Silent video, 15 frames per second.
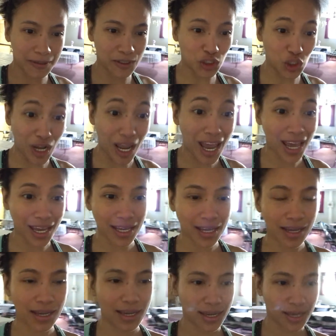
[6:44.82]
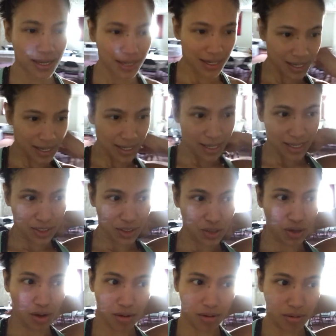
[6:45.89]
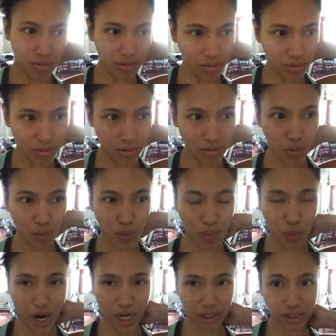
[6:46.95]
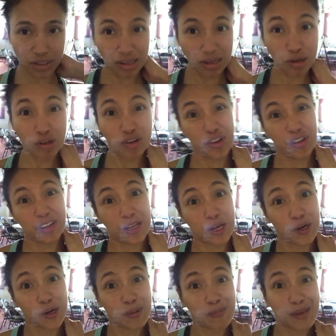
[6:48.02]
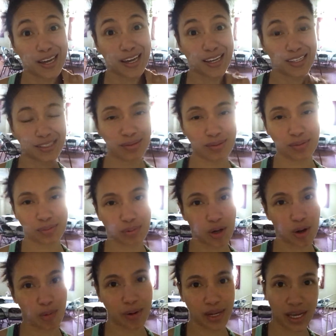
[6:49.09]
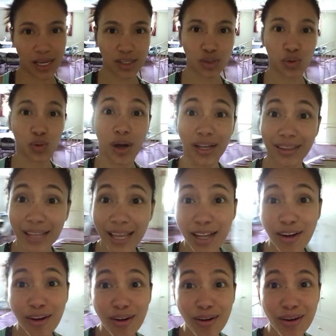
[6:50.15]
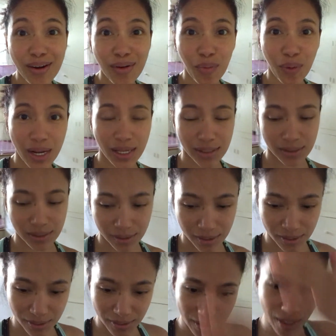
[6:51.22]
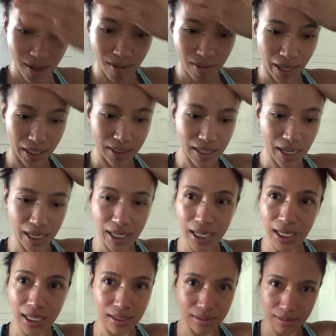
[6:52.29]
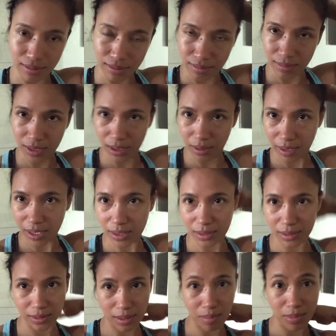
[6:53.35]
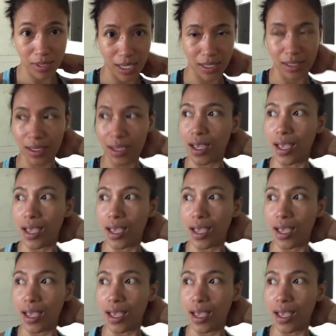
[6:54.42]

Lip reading: today, so we practice a little earlier because we don't want to get too hot later when it's, you know, like 90 degrees something.